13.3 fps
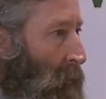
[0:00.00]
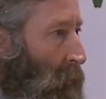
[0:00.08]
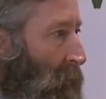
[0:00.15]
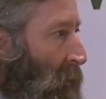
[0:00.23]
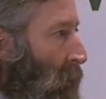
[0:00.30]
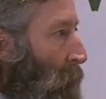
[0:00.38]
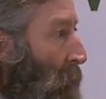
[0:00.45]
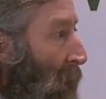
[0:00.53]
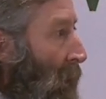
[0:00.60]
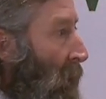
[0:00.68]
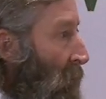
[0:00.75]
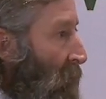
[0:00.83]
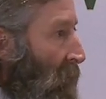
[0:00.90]
When they're
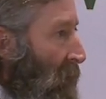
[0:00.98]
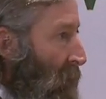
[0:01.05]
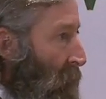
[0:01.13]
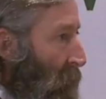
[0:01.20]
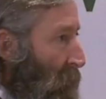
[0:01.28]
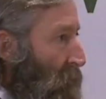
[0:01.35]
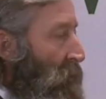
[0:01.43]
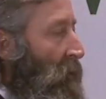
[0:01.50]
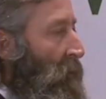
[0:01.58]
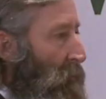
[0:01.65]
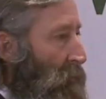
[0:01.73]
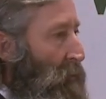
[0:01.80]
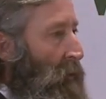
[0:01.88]
buying your animals,
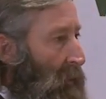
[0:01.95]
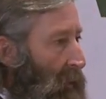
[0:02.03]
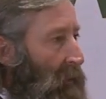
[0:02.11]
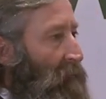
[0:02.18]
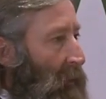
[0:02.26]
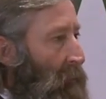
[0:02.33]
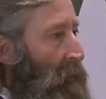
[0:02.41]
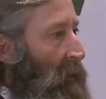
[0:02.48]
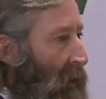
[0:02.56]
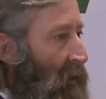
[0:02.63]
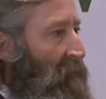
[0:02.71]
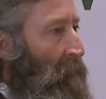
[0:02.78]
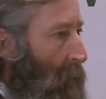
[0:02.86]
you should give them
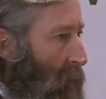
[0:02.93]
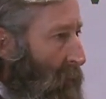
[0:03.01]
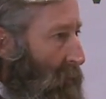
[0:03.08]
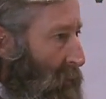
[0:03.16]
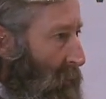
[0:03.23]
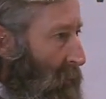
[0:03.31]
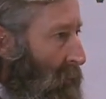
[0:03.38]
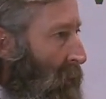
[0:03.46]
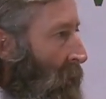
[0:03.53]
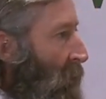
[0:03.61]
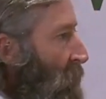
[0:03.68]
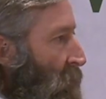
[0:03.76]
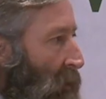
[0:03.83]
enough margin
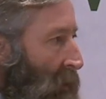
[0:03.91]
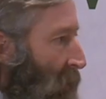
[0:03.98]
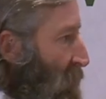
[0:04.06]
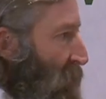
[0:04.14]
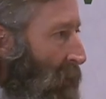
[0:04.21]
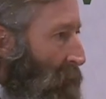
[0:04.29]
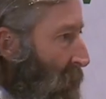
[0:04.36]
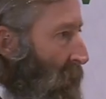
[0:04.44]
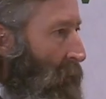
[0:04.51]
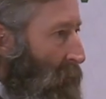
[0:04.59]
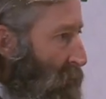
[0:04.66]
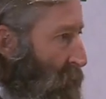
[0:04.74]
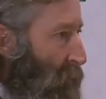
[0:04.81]
so that if something
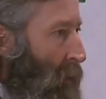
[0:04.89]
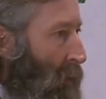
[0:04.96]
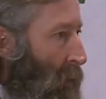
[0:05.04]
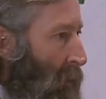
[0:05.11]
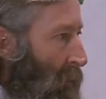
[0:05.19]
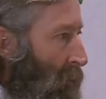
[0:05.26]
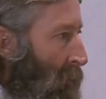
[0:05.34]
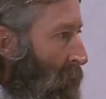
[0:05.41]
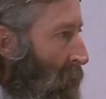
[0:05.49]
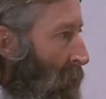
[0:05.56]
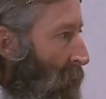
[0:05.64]
goes wrong,